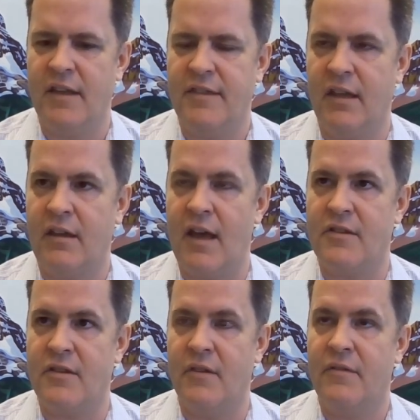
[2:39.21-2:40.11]
I think
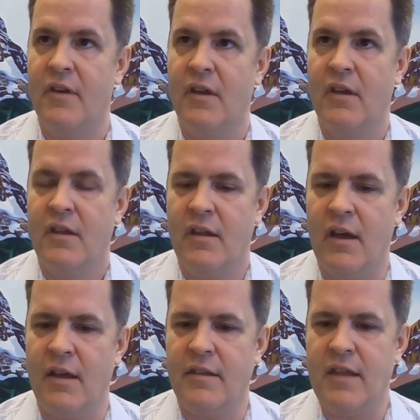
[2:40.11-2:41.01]
as of
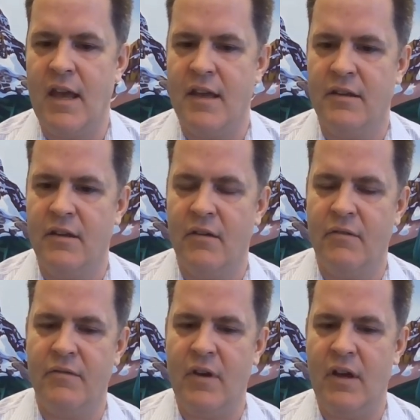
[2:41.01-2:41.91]
the end
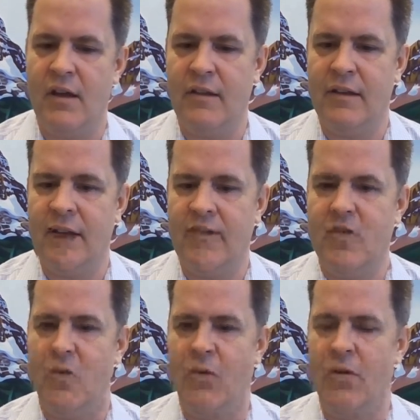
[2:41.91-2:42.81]
of the last
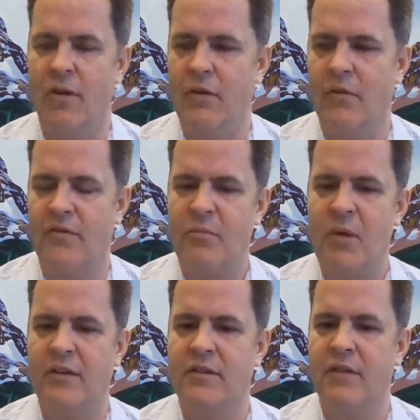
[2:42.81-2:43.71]
quarter, I think we've
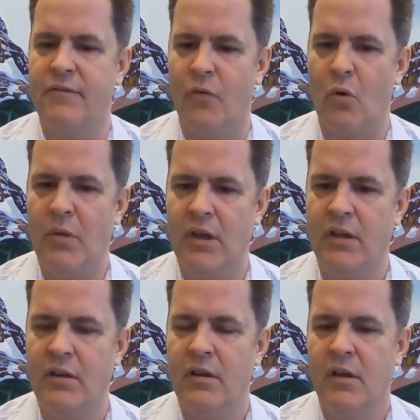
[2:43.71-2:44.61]
spent 4
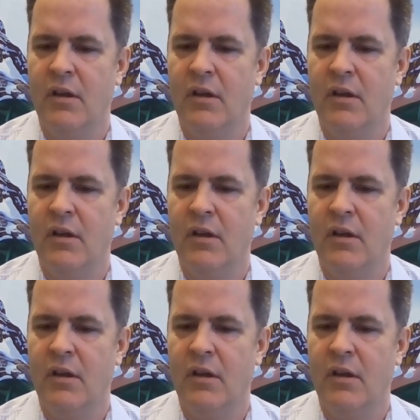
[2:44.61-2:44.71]
million.